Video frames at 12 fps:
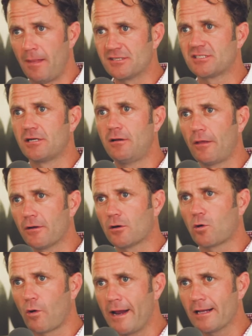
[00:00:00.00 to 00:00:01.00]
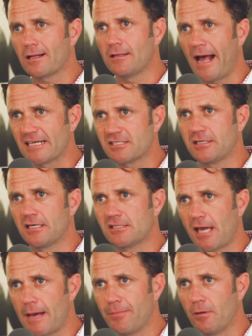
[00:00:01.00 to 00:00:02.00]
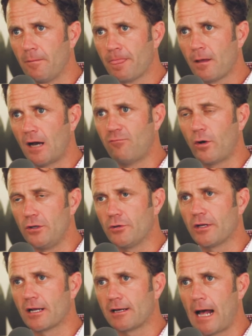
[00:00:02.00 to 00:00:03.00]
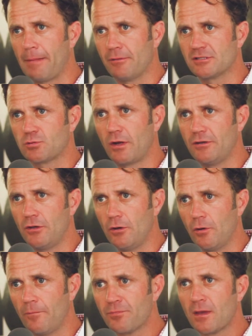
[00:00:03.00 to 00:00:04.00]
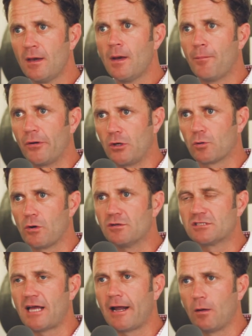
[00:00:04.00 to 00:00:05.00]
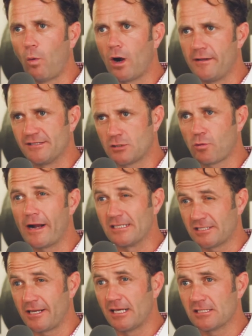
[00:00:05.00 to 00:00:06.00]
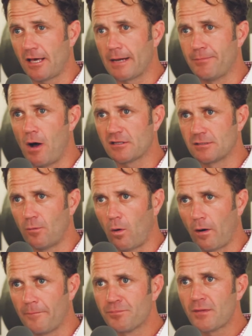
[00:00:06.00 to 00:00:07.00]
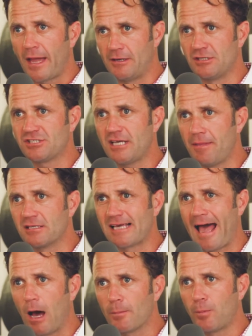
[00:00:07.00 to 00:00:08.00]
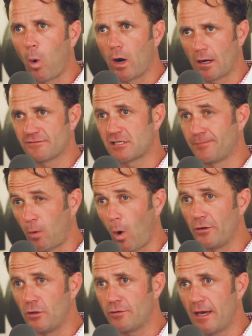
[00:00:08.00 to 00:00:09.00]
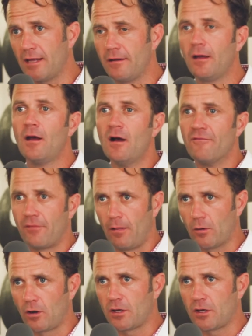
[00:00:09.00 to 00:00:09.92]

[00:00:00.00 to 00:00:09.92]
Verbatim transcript: this is another great classic example of what you can accomplish when you put your roots down in one of these great cities like Baltimore, and you see this outpouring of support you get from the local